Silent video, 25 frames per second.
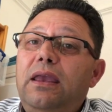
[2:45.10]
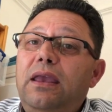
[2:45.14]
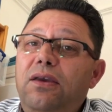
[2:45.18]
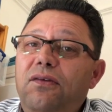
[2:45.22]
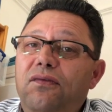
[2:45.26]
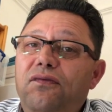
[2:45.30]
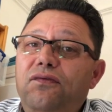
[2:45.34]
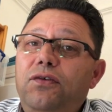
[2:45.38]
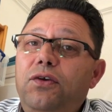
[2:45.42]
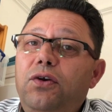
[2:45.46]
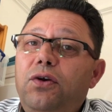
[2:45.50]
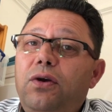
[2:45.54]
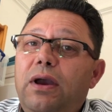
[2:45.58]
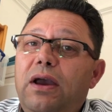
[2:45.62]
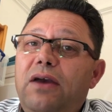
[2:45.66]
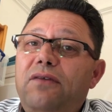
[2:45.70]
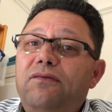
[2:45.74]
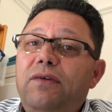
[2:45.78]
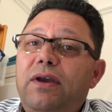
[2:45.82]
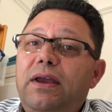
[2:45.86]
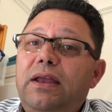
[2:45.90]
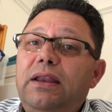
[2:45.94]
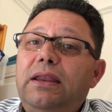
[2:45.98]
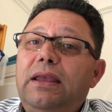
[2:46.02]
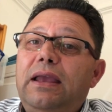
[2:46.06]
If you
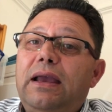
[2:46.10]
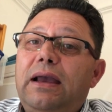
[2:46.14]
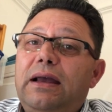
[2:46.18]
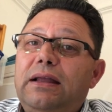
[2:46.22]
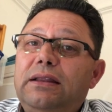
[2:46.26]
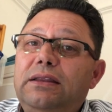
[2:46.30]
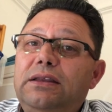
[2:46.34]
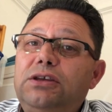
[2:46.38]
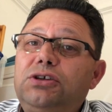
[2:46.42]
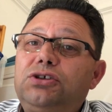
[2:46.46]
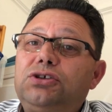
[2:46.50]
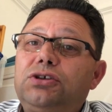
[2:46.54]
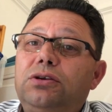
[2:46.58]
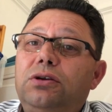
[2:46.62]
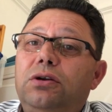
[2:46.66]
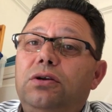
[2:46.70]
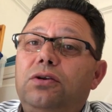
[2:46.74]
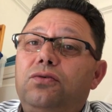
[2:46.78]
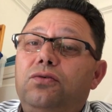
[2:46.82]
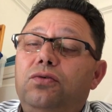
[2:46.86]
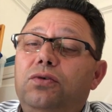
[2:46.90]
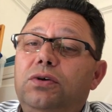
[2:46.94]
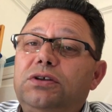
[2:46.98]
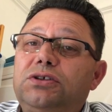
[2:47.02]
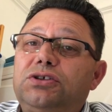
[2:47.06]
have any
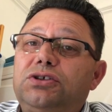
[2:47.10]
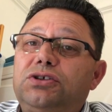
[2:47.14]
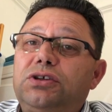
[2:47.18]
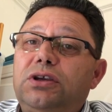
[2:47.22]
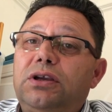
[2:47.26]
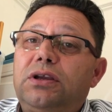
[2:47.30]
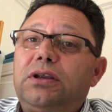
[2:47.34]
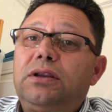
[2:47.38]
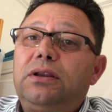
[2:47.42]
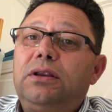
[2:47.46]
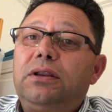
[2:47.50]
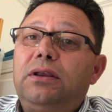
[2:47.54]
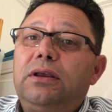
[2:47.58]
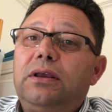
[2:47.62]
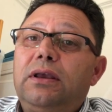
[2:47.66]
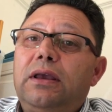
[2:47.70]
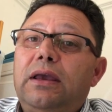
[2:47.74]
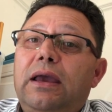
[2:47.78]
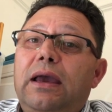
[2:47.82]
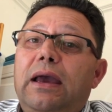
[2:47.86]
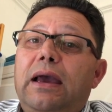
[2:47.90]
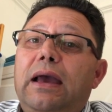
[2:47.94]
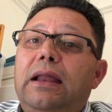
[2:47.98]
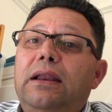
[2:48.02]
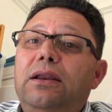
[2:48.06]
additional question
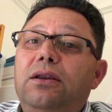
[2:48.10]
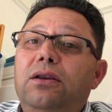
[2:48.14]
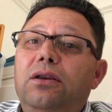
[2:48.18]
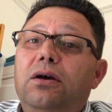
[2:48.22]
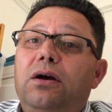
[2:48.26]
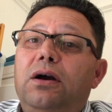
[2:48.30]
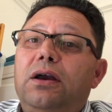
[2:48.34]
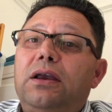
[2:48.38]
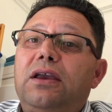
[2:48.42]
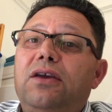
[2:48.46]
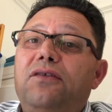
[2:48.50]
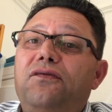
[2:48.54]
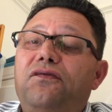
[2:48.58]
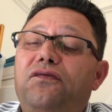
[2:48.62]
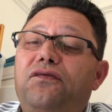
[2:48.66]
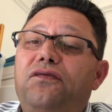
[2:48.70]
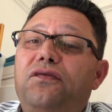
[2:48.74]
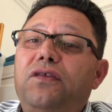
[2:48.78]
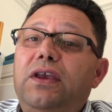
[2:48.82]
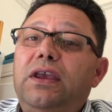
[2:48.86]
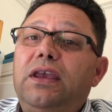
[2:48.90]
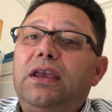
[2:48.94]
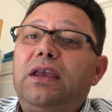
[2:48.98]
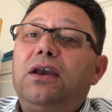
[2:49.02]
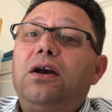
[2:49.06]
and like a
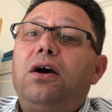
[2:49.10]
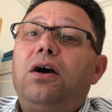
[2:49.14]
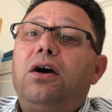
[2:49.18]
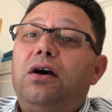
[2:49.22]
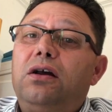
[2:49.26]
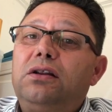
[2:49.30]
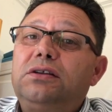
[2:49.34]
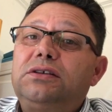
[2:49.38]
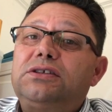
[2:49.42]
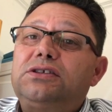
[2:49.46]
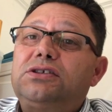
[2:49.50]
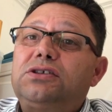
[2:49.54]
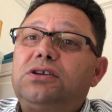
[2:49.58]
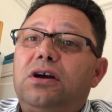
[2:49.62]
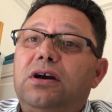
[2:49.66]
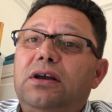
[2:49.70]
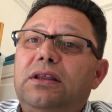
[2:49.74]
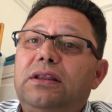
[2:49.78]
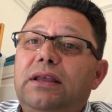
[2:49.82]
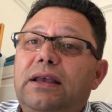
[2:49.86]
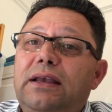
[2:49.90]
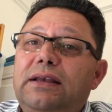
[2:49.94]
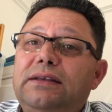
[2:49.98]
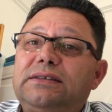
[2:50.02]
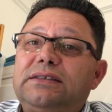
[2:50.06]
free
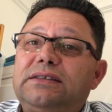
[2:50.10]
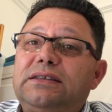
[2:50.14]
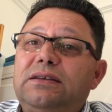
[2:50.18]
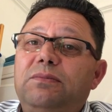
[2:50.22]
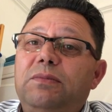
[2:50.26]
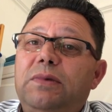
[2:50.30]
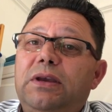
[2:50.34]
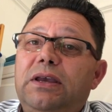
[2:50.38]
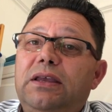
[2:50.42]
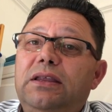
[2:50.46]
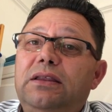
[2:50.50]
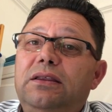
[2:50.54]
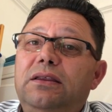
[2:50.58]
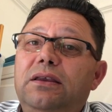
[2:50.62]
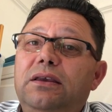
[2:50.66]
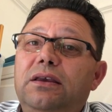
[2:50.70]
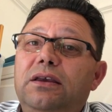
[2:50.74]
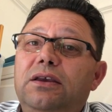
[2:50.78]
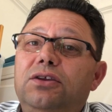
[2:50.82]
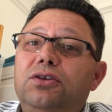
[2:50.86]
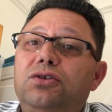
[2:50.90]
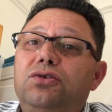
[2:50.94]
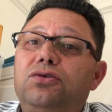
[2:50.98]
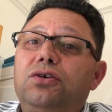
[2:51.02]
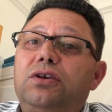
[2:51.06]
on-site estimate
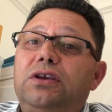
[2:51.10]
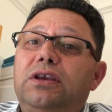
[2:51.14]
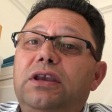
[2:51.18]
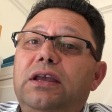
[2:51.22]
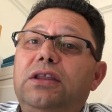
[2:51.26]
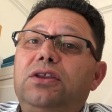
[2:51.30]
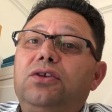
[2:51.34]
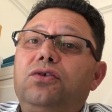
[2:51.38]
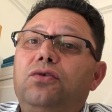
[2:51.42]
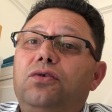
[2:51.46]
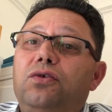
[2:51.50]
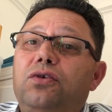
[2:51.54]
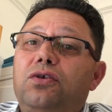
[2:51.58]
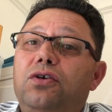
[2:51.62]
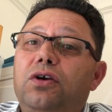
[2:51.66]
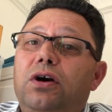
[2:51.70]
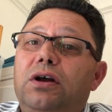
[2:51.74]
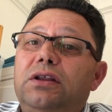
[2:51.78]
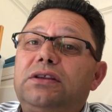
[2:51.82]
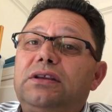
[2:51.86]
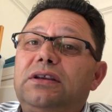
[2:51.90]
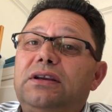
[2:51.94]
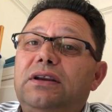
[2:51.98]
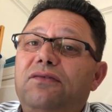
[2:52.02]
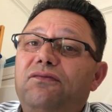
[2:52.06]
to get your
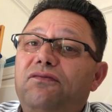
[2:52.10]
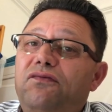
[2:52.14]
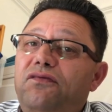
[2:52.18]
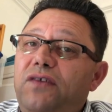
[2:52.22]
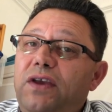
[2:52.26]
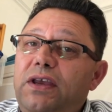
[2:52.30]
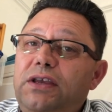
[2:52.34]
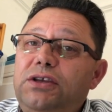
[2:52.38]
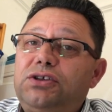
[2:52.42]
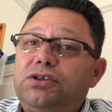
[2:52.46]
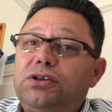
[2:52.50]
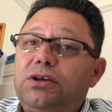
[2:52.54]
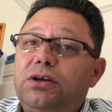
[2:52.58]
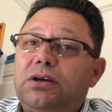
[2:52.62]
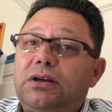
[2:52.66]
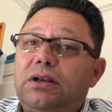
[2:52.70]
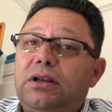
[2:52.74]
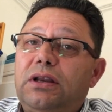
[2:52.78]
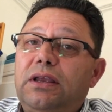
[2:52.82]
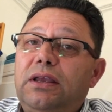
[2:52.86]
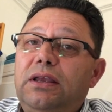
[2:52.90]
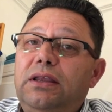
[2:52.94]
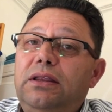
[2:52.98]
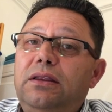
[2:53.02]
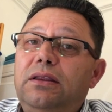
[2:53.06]
gutter and fascia
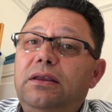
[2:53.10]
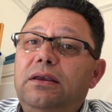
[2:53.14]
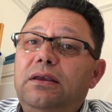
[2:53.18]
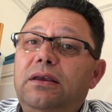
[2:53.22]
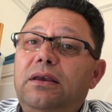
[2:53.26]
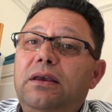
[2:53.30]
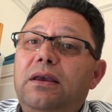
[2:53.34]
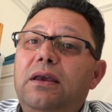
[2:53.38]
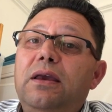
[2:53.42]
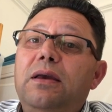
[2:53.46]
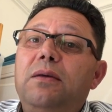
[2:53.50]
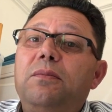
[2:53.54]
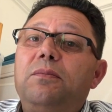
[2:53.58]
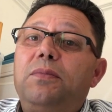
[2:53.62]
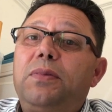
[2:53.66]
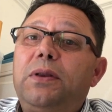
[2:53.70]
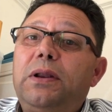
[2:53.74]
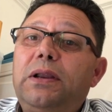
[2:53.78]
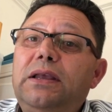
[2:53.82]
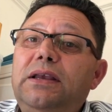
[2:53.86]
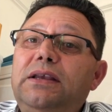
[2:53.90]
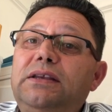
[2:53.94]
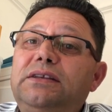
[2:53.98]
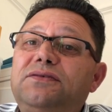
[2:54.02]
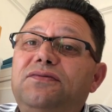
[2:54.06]
cleaned,
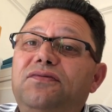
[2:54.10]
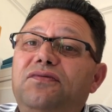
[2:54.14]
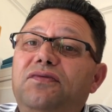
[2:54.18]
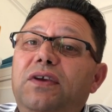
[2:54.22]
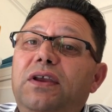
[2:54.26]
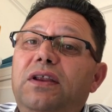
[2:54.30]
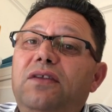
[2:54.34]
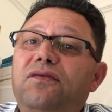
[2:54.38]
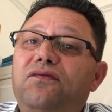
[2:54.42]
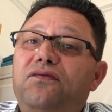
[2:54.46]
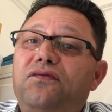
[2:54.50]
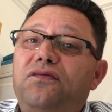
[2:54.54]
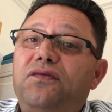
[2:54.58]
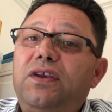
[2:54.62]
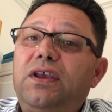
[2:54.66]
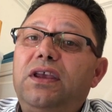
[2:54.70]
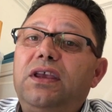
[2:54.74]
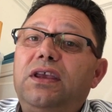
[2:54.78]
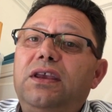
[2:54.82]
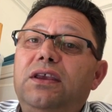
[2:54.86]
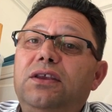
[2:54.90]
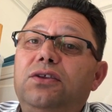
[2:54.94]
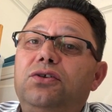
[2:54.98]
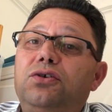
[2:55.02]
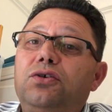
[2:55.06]
please feel
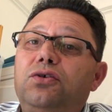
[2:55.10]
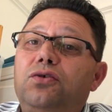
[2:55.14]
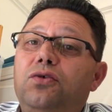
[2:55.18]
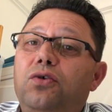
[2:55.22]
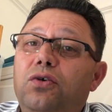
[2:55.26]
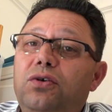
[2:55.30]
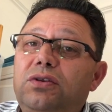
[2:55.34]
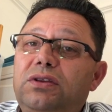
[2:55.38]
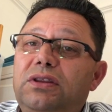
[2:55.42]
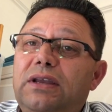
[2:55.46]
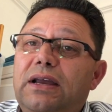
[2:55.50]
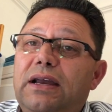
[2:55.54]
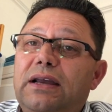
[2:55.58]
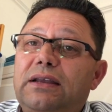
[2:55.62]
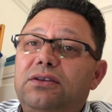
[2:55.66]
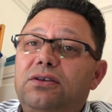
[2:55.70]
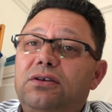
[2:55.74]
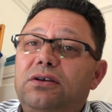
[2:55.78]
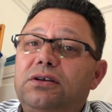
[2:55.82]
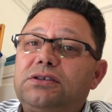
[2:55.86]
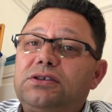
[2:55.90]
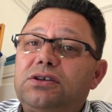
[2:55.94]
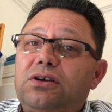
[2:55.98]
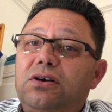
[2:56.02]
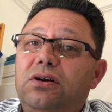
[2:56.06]
free to contact
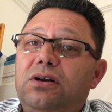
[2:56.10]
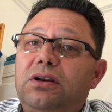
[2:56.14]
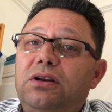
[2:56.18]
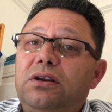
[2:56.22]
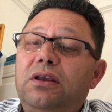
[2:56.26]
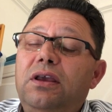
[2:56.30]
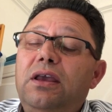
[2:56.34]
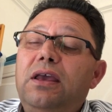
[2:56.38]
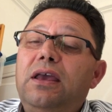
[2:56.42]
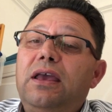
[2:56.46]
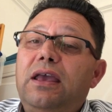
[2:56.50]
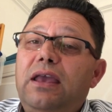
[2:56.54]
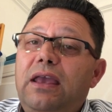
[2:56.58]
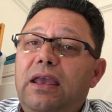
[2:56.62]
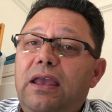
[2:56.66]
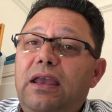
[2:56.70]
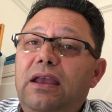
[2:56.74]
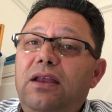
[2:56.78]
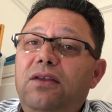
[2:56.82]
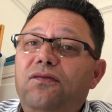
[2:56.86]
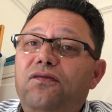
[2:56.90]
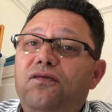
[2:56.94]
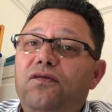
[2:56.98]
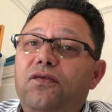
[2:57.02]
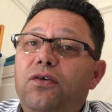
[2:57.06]
us on
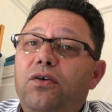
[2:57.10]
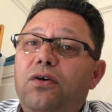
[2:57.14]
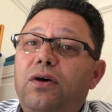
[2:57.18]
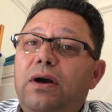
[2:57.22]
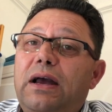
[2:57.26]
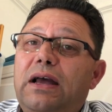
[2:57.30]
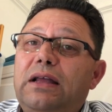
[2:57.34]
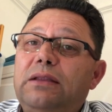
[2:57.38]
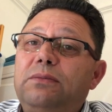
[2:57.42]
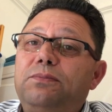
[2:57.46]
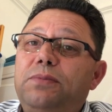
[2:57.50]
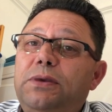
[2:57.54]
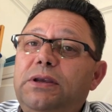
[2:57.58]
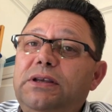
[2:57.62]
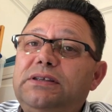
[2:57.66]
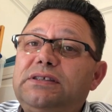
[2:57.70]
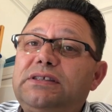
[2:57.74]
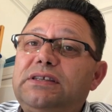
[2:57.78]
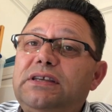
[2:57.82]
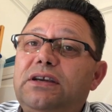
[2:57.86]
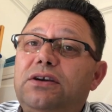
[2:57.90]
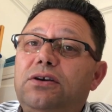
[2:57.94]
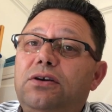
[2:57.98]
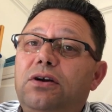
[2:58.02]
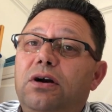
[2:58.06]

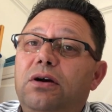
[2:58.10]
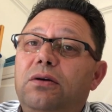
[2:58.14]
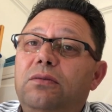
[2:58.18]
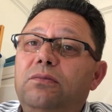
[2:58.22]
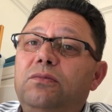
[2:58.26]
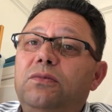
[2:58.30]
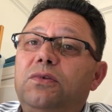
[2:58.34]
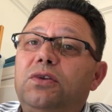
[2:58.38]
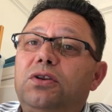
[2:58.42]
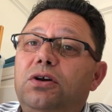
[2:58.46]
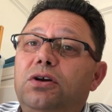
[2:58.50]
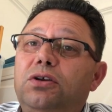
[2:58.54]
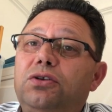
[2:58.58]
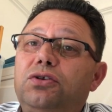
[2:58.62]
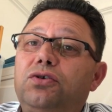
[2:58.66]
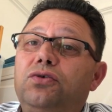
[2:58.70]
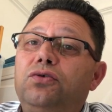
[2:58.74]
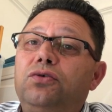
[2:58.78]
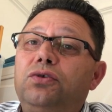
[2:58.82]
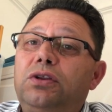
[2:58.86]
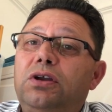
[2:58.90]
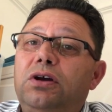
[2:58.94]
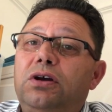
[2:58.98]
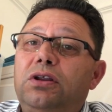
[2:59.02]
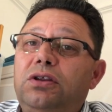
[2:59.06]

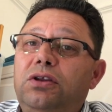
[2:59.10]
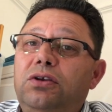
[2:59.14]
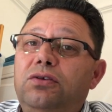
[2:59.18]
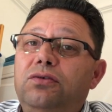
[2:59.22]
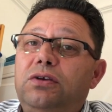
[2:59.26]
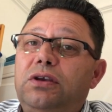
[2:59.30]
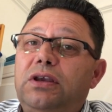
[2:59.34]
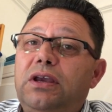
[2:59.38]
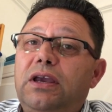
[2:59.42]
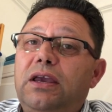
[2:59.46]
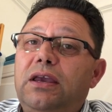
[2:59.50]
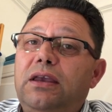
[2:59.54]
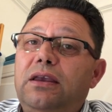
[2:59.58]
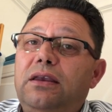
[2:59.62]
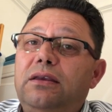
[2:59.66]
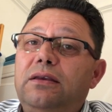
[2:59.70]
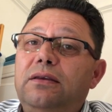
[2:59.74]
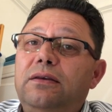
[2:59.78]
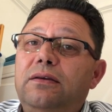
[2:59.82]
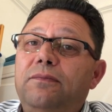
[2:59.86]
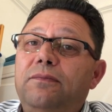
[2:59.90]
info@pccom.co.uk